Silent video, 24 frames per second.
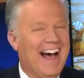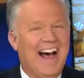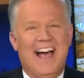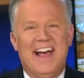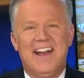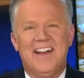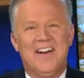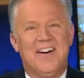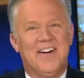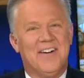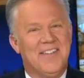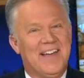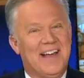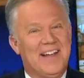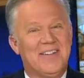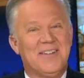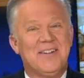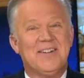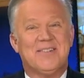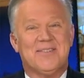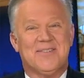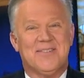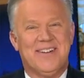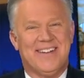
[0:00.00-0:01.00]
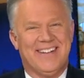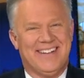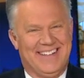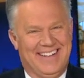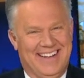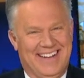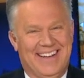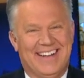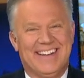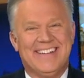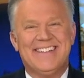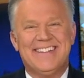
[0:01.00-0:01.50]
I know. That looked,
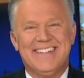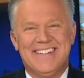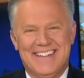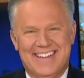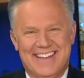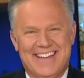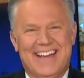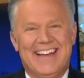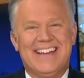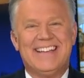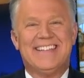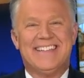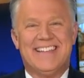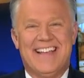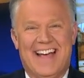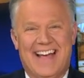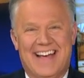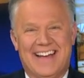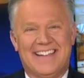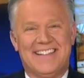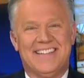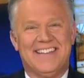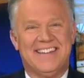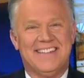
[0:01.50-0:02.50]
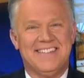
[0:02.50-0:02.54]
yeah, exactly.